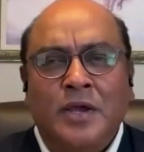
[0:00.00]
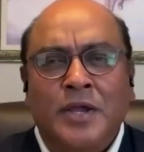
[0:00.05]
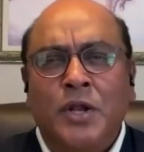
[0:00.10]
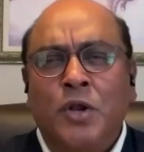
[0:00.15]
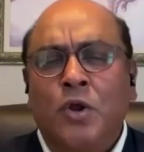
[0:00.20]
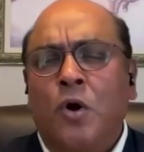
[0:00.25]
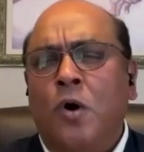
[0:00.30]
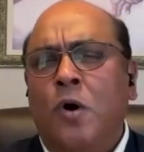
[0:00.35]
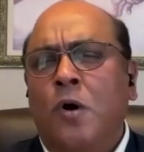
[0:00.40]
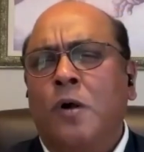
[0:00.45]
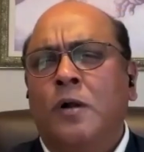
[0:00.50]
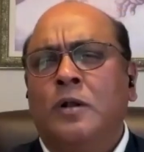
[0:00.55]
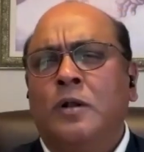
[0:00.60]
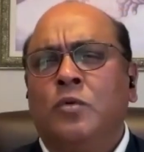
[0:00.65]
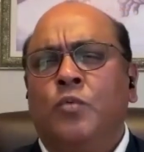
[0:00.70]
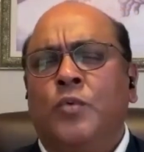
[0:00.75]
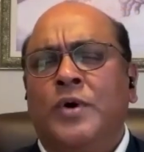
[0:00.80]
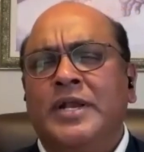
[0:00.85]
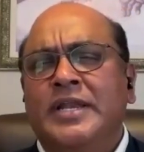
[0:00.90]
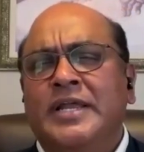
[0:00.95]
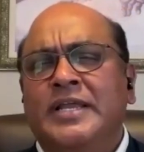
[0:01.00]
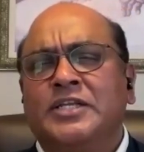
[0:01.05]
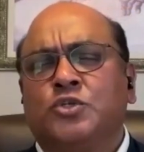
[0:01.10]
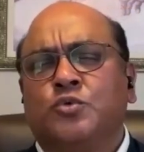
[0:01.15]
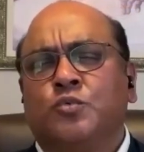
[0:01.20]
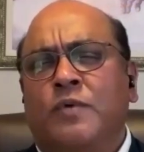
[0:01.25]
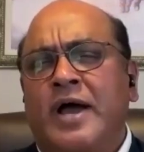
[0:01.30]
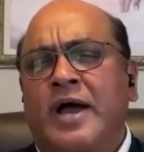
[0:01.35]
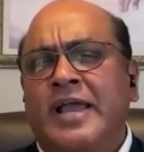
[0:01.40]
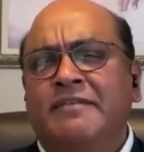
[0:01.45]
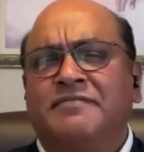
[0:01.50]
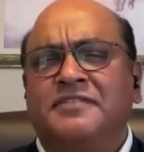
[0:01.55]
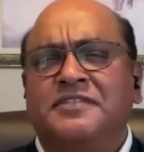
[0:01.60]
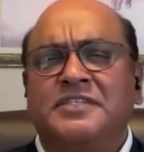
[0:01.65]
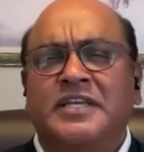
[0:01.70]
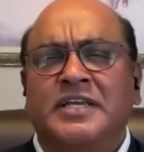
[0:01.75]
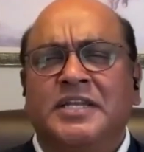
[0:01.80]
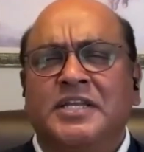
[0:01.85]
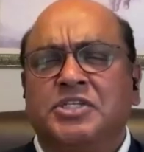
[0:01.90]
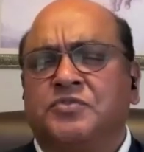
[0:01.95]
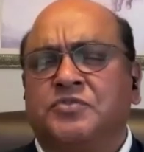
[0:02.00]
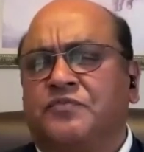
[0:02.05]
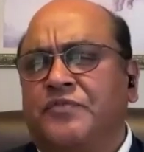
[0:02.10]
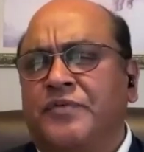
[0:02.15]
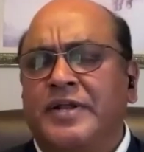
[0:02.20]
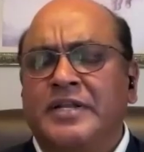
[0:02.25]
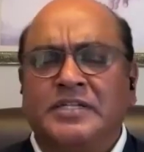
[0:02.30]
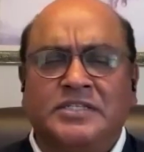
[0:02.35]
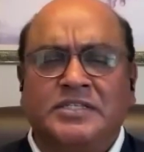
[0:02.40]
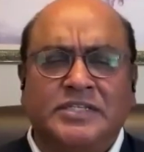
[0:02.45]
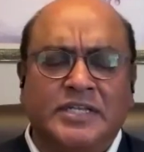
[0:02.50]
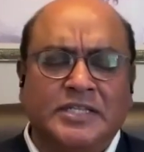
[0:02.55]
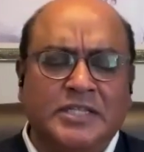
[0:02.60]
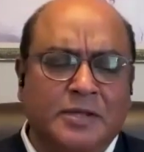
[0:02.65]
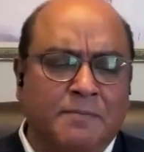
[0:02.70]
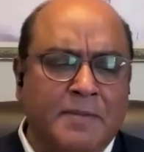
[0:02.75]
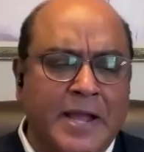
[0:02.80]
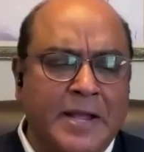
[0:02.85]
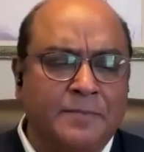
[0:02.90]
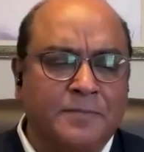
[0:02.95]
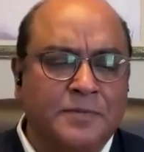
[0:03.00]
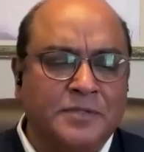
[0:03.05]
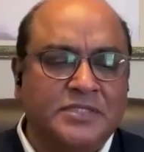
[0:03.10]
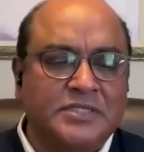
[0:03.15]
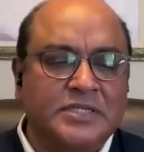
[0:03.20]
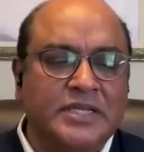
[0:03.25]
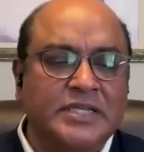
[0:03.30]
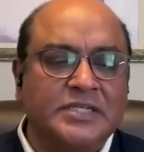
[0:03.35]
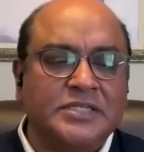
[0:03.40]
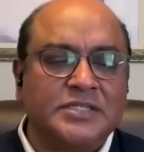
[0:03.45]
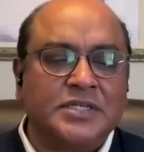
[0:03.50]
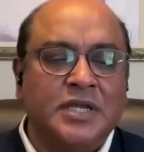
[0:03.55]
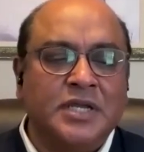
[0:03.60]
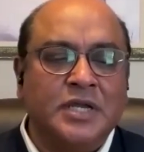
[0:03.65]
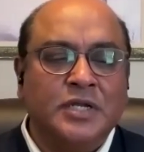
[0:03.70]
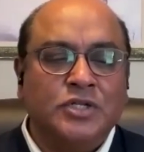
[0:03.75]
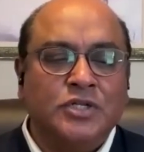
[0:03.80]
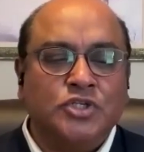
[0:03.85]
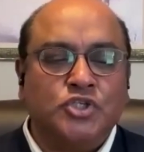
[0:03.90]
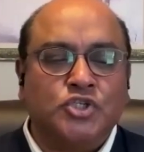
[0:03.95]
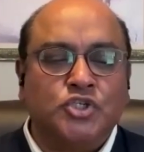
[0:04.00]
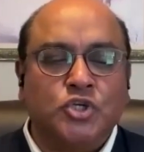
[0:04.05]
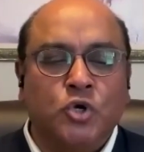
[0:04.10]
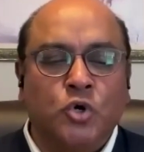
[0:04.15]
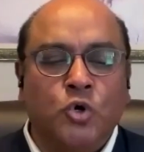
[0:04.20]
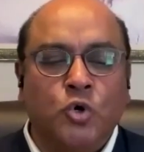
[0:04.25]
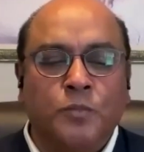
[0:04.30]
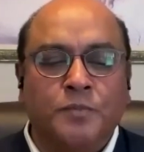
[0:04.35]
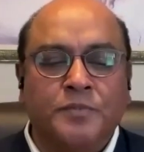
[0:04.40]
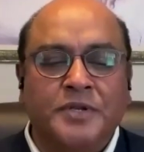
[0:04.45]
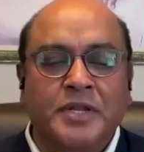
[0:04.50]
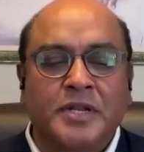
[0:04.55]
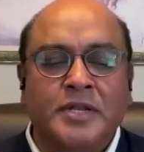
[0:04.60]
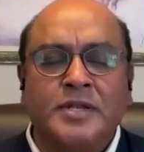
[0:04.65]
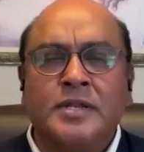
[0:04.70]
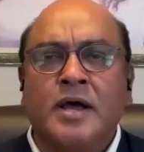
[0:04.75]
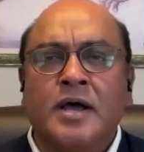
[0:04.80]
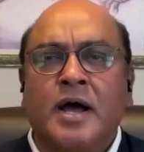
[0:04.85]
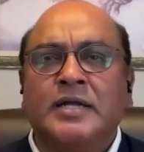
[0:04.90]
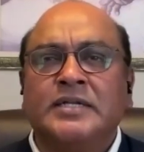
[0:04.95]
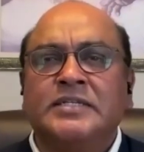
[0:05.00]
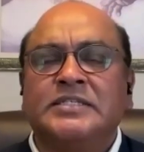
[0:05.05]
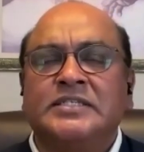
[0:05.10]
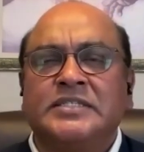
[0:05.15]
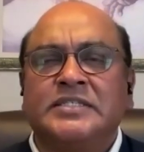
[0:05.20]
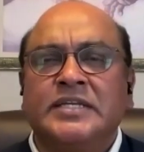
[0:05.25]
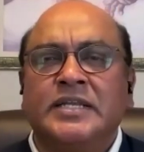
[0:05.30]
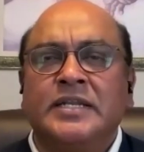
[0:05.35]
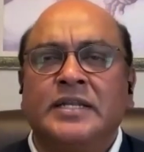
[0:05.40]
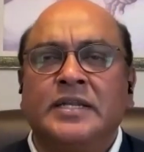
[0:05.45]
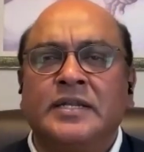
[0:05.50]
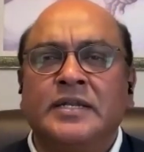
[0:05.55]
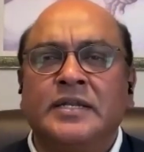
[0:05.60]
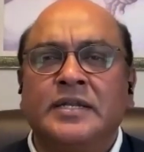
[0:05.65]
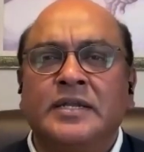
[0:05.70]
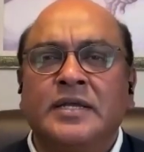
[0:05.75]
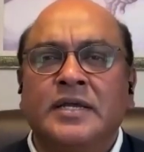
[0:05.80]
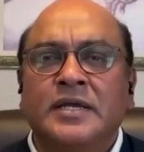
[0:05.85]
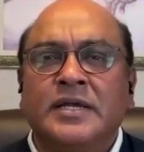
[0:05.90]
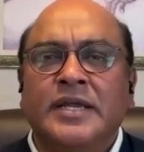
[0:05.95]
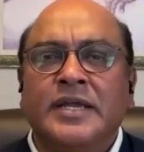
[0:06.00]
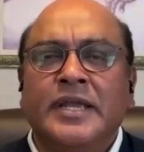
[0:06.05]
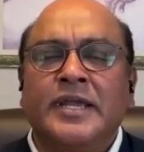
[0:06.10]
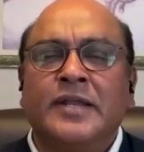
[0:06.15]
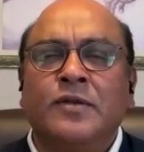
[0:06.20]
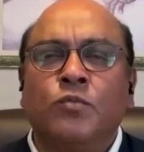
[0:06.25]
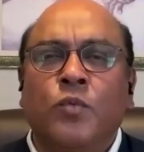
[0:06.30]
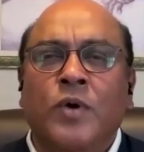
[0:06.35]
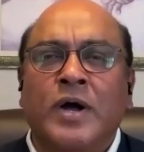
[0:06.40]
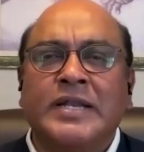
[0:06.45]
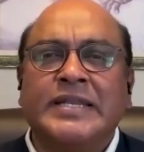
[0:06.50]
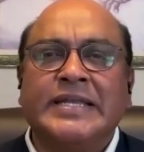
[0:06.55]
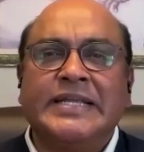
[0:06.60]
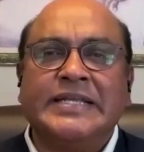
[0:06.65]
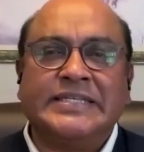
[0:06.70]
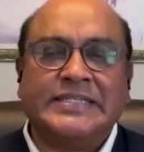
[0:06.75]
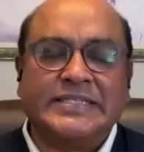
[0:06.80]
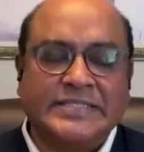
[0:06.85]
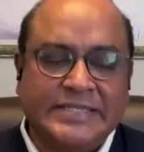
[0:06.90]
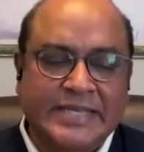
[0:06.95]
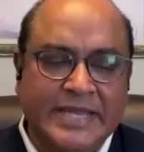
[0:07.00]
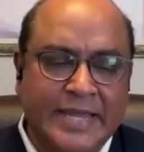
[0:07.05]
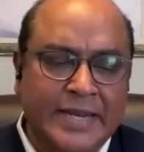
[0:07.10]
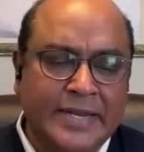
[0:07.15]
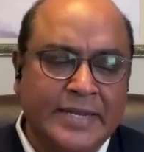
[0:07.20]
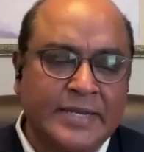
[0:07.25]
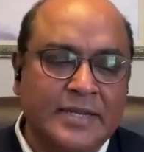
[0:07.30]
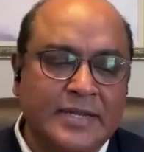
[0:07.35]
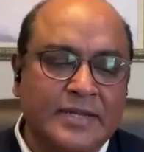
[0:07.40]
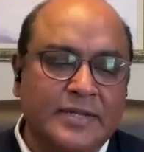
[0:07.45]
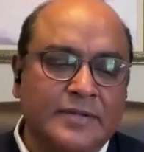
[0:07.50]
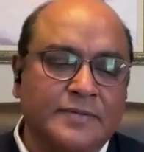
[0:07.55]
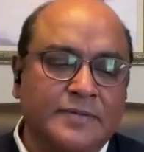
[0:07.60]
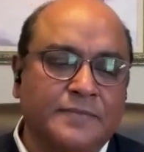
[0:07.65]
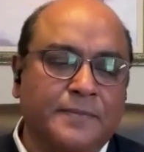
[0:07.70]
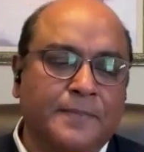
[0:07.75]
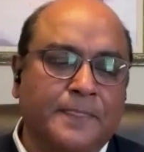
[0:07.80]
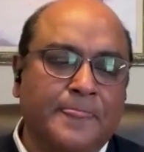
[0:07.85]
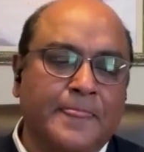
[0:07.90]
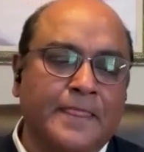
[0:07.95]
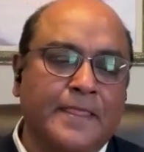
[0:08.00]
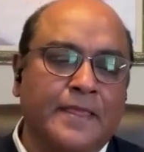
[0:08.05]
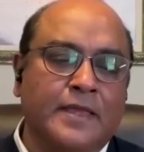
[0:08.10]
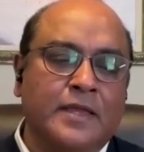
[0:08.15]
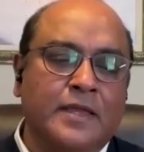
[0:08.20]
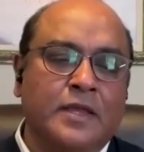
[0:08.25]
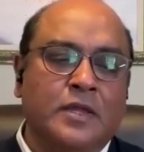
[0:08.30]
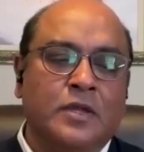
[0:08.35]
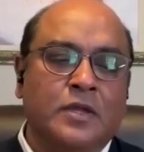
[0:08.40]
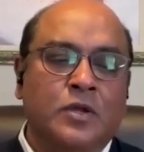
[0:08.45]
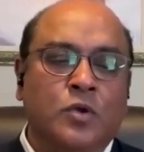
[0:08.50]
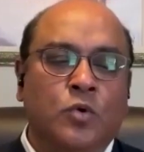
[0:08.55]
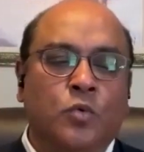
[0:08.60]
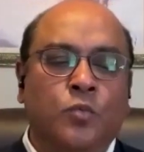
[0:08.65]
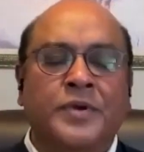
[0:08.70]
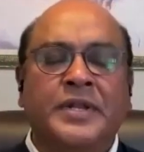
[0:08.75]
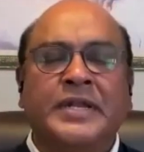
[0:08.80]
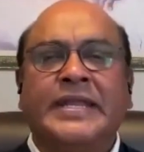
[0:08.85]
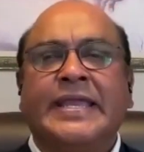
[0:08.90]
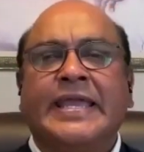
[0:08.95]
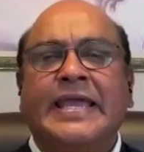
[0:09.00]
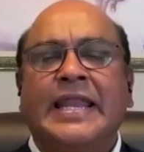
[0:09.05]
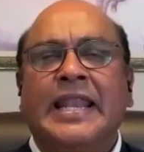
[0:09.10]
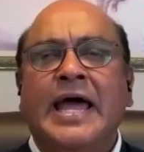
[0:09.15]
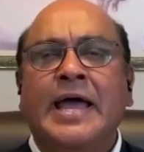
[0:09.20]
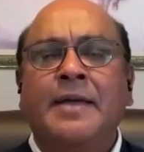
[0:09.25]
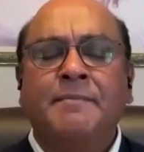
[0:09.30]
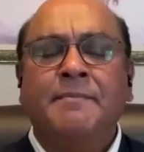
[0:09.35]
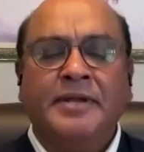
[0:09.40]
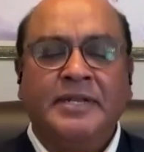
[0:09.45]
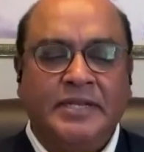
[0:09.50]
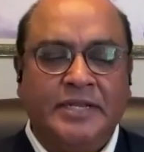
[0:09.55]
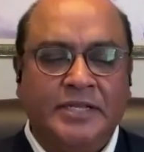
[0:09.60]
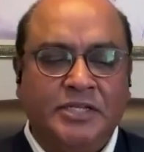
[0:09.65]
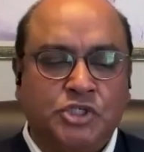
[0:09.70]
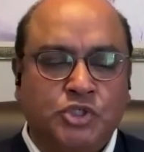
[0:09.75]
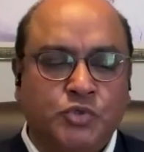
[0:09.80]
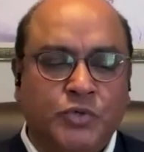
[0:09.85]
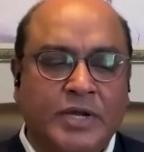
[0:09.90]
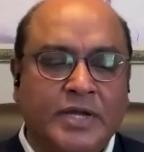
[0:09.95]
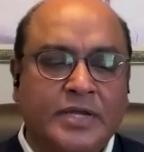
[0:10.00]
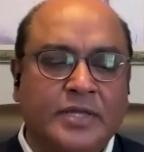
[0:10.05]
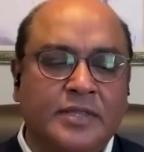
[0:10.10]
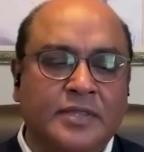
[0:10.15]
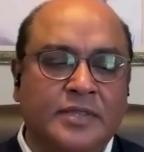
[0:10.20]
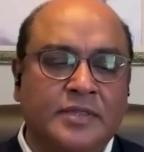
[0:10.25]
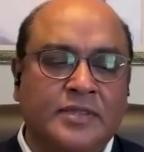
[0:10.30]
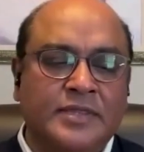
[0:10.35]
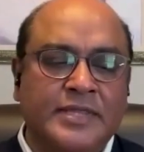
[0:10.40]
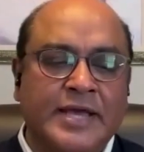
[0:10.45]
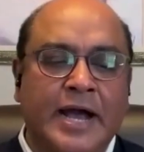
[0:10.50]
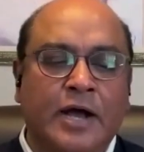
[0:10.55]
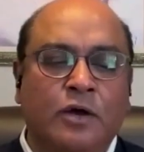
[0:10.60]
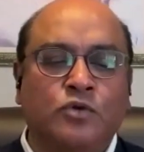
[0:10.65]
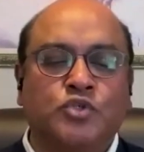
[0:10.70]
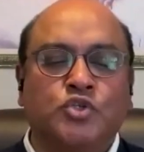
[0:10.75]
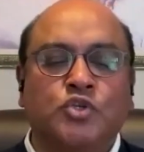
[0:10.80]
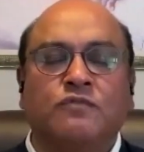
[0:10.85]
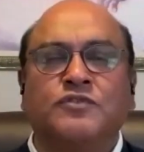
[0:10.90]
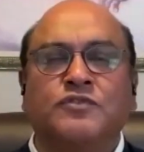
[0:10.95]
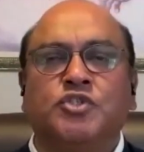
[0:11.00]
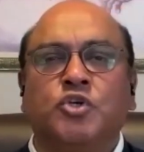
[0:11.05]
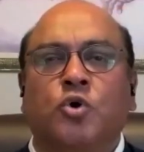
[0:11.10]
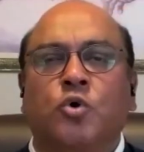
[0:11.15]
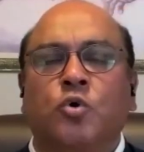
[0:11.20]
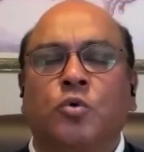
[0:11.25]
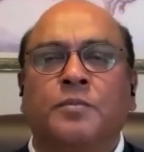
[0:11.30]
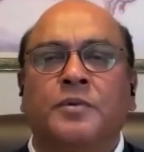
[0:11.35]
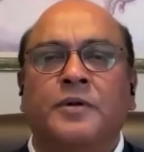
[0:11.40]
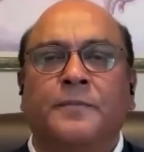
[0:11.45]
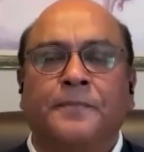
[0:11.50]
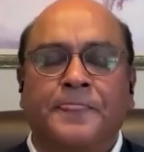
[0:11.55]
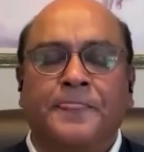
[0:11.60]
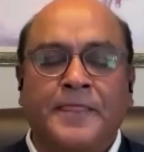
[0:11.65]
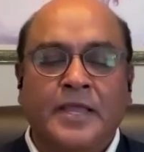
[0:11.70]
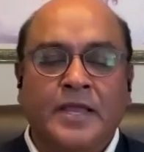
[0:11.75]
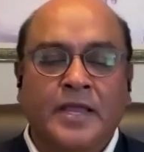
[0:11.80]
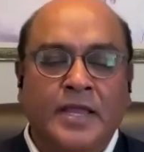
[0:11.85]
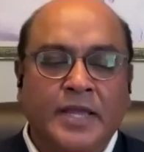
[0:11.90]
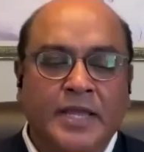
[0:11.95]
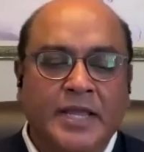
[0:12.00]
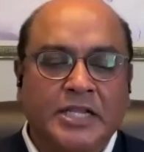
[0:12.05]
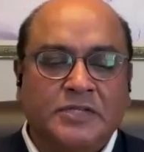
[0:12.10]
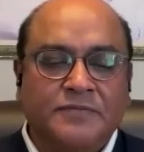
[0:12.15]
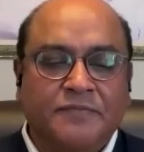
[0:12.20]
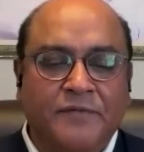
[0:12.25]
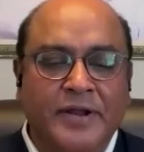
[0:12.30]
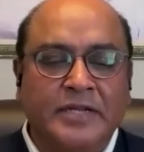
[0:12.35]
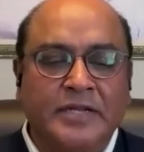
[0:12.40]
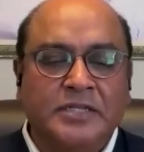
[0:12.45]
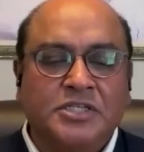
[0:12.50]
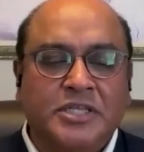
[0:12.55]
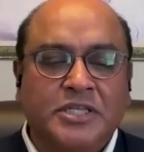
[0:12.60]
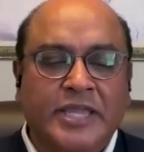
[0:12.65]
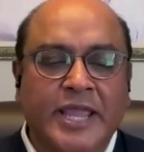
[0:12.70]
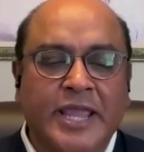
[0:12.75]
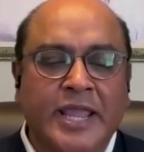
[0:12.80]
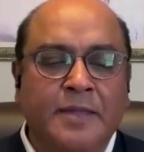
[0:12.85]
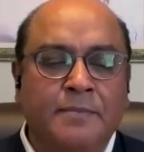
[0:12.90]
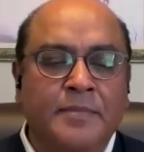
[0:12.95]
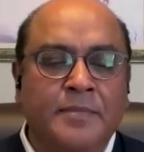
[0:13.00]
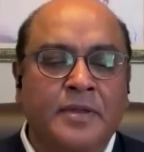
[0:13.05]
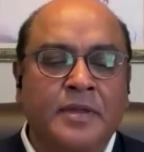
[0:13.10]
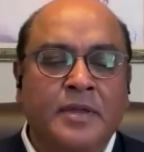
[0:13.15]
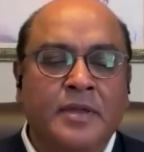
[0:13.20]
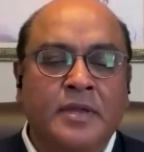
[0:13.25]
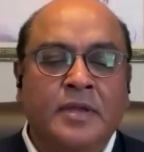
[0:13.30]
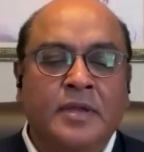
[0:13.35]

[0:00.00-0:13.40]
In all what his wife said, his friend said, the Bible says, Job did not sin in what he said. When calamity struck the house of Job, his friends came